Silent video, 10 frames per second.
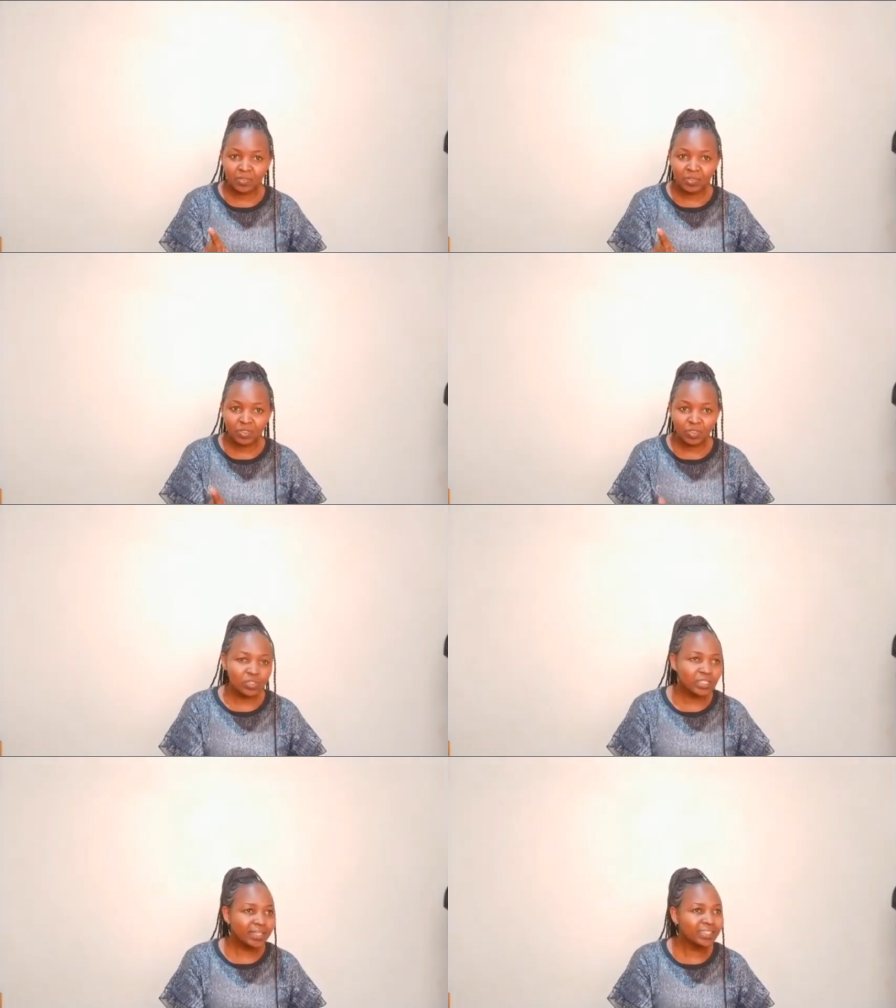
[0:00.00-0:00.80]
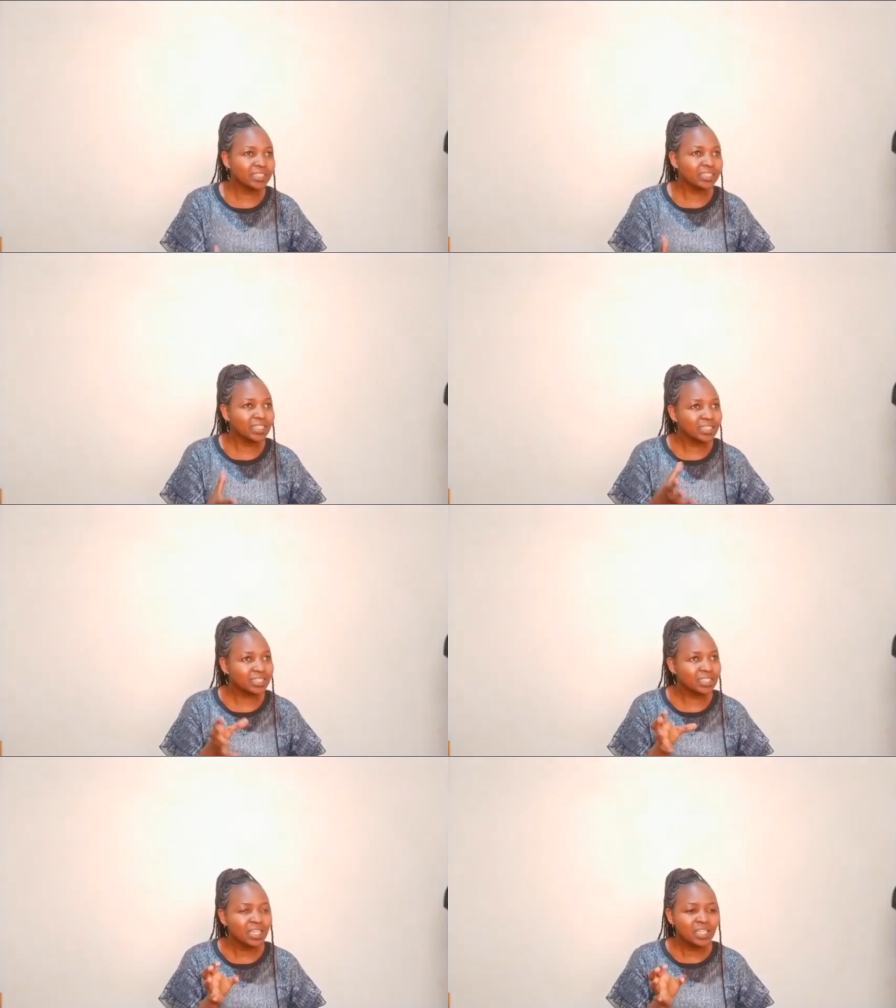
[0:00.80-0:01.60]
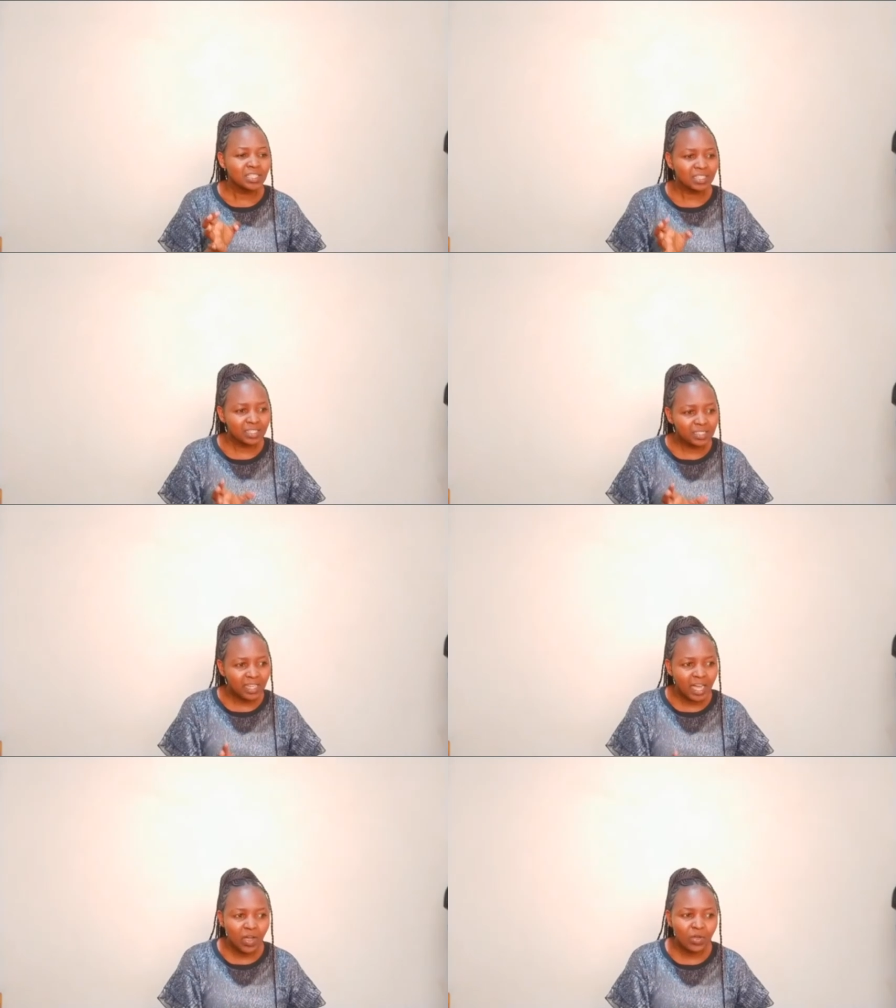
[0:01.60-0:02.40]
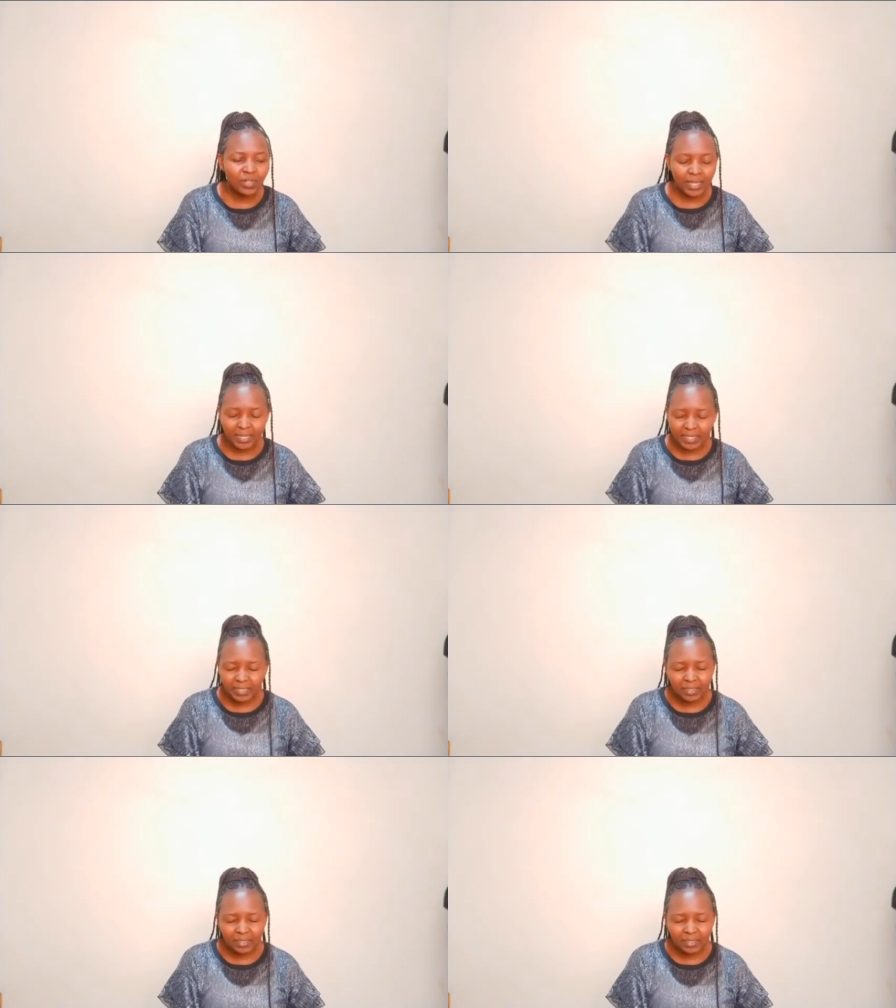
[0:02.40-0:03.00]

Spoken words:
So just sit down and